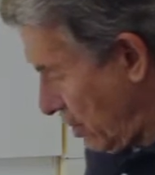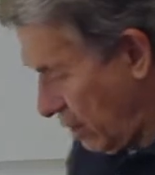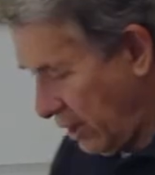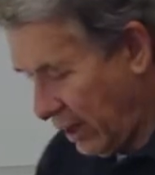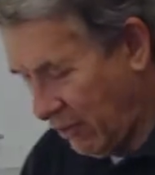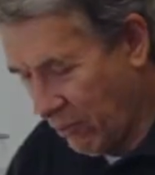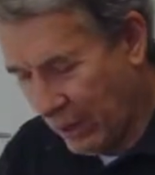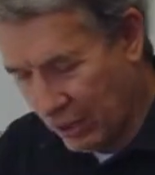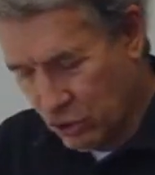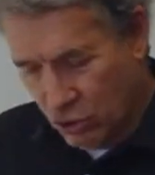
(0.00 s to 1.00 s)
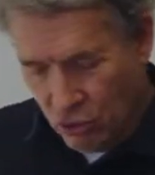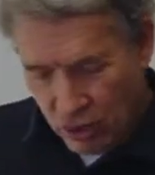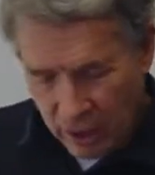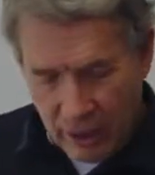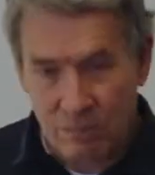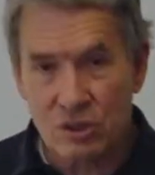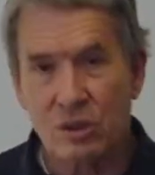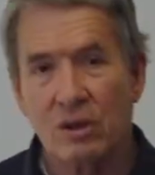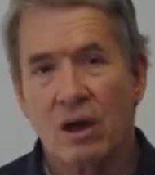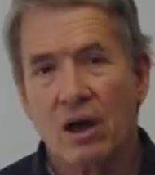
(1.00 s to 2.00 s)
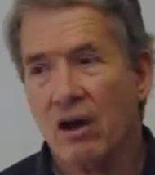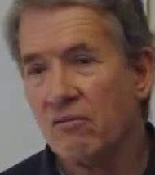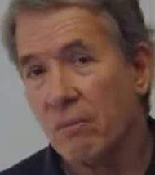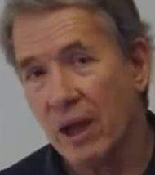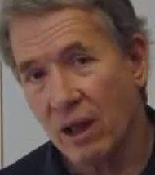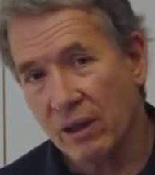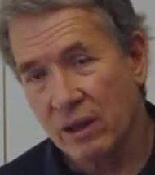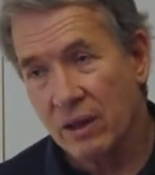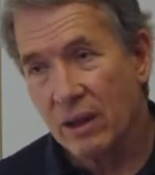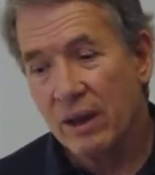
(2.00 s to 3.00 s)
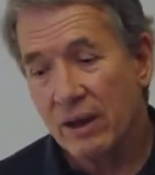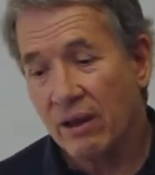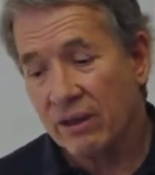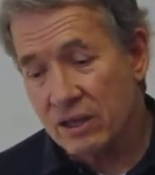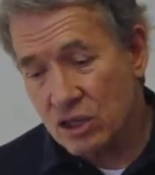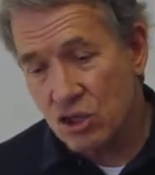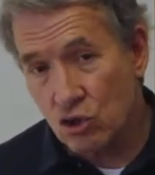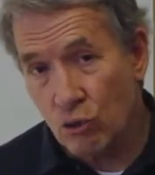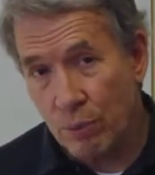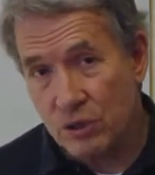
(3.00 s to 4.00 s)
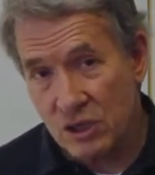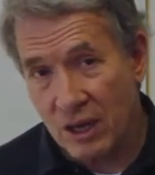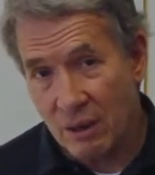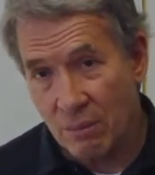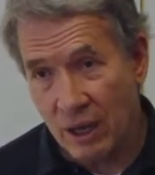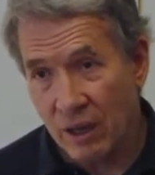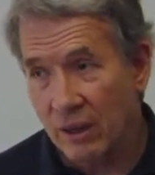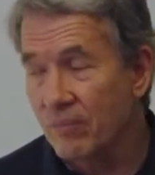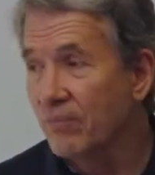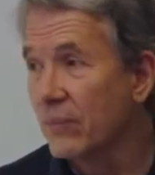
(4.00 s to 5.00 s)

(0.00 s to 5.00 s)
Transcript: I have about 2 cups of milk. Now this is 2% milk.